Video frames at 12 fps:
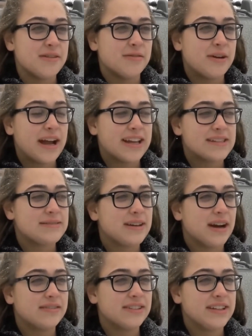So I
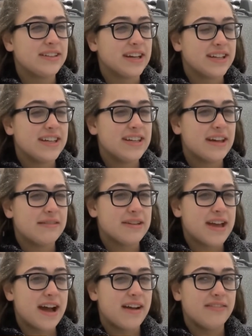guess we got really
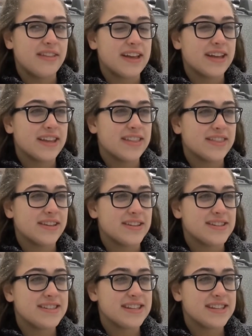lucky that we have, like,